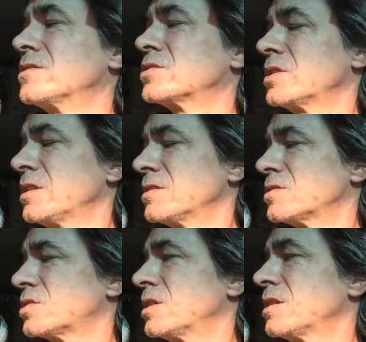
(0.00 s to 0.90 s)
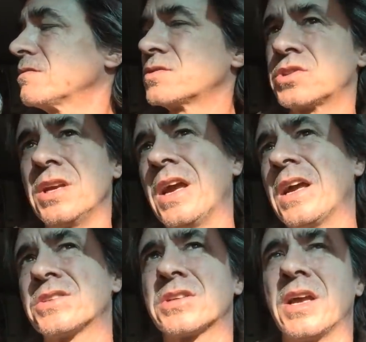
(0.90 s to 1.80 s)
She
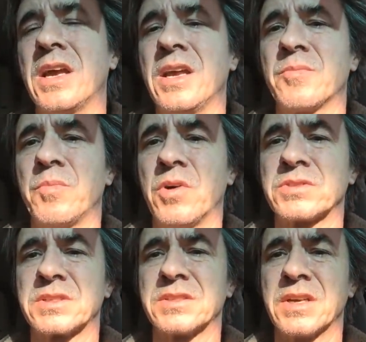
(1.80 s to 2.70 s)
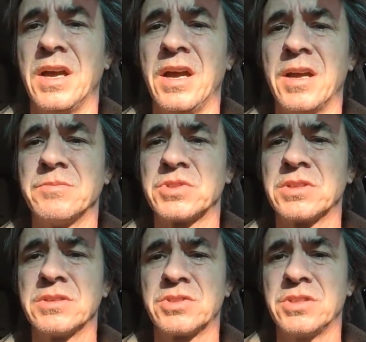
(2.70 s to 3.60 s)
hatched the egg most of the time.
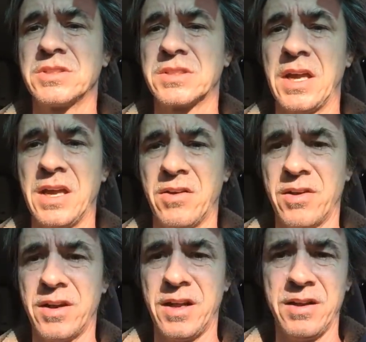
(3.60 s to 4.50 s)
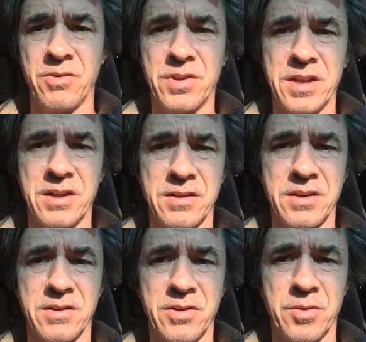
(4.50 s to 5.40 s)
She sat on it. I only held
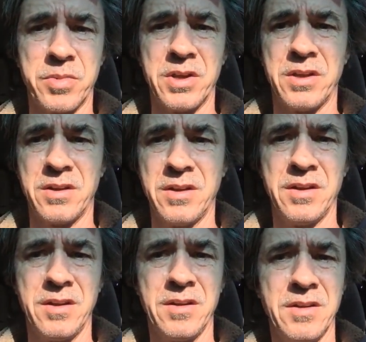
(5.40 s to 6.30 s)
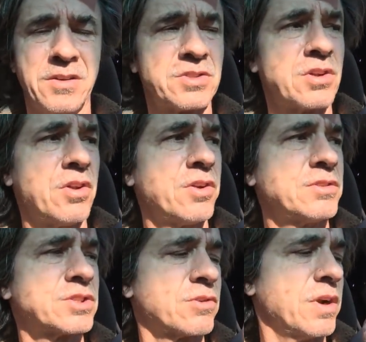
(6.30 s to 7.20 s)
it a little bit. Solar,
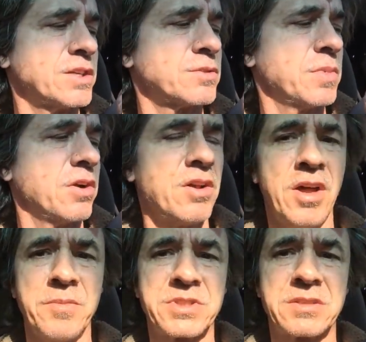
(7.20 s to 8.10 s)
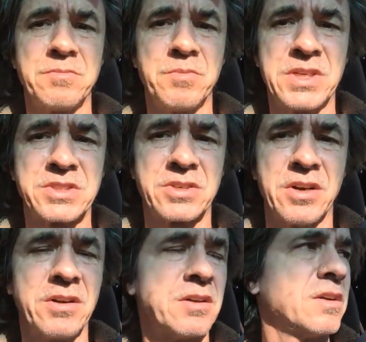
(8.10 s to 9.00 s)
you scratched me all up,
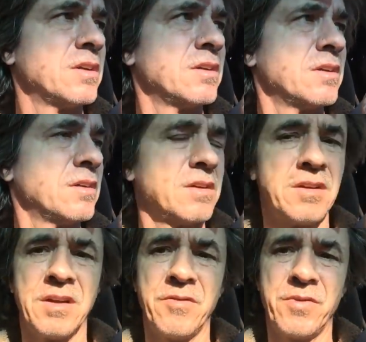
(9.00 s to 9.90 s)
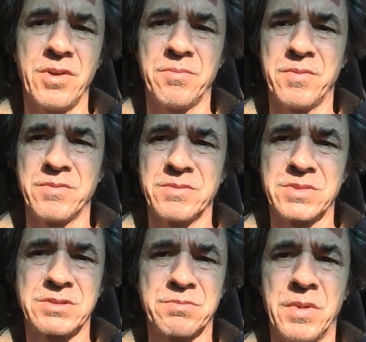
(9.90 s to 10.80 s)
mister. I feel
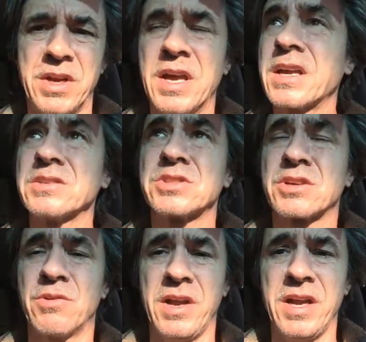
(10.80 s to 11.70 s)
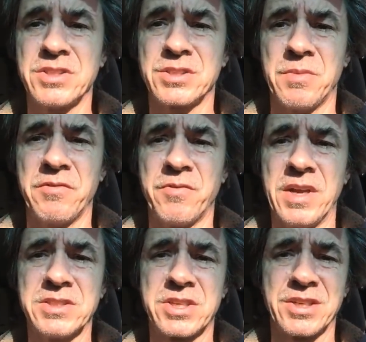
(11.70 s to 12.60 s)
my neck is scratched. My
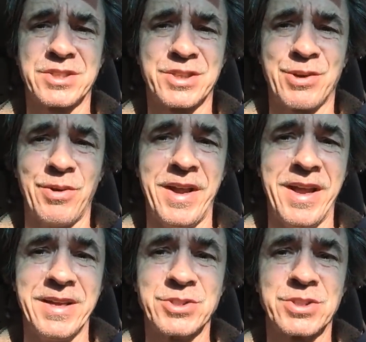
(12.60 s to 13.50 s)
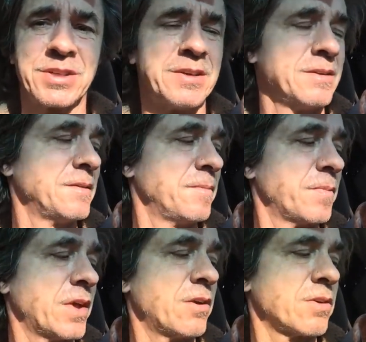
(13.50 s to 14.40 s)
face is scratched.
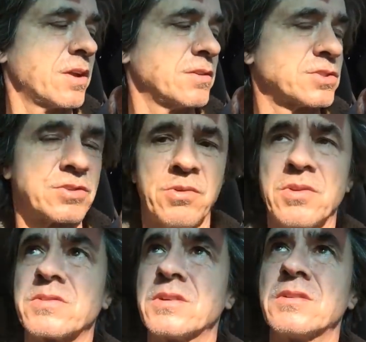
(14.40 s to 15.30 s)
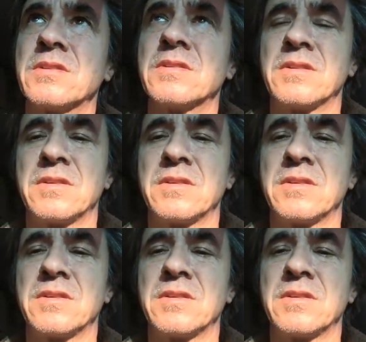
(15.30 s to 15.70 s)
I don't care. It's Solerton.